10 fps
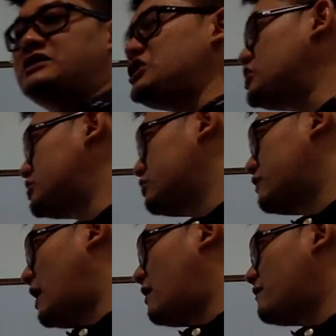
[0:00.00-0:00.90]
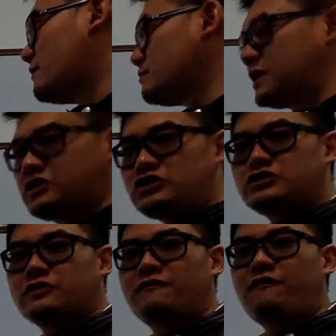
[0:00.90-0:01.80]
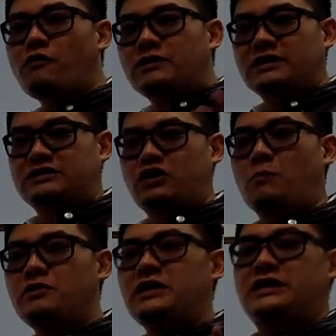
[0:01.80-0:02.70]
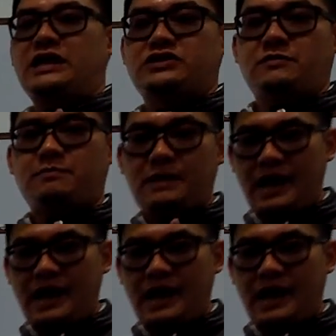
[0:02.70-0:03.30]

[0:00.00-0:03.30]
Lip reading: the digital focused communication